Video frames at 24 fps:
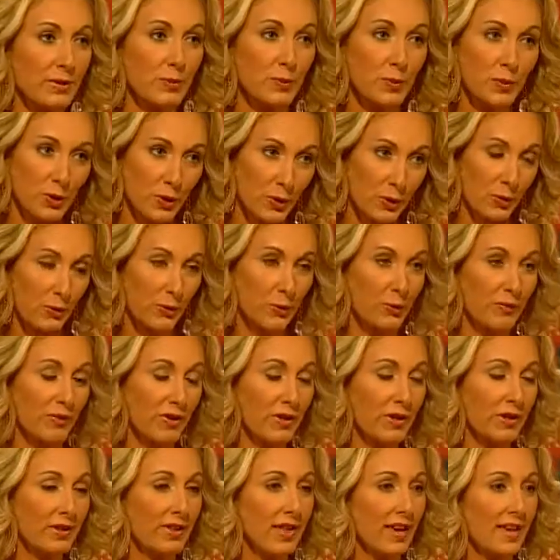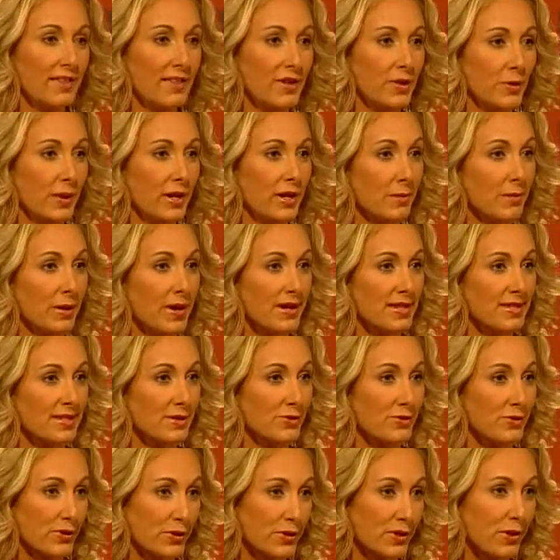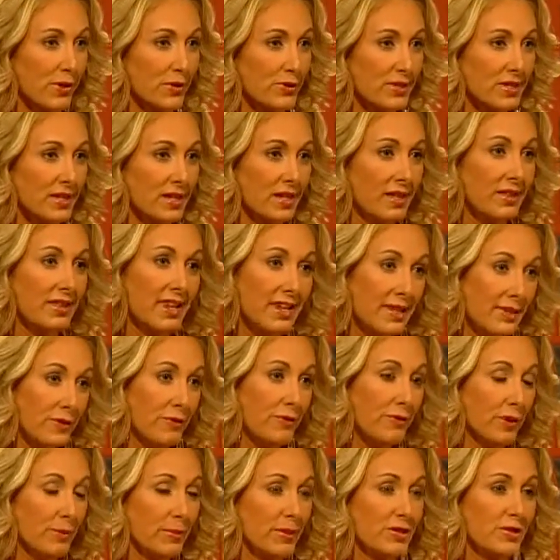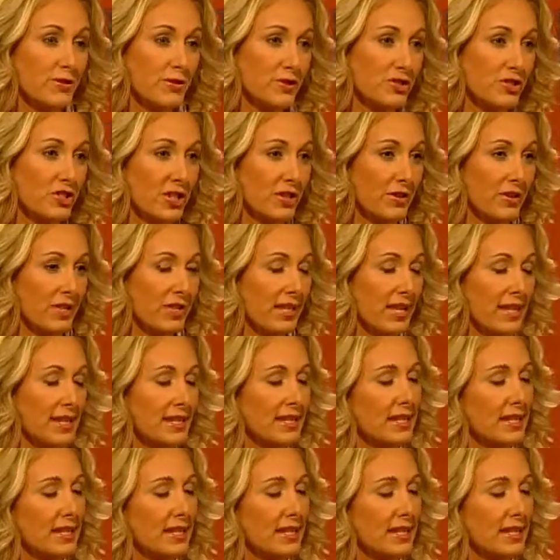you know, we're very glad that you had a positive result. Thank, Thank you, you very much, much for sharing that. Thank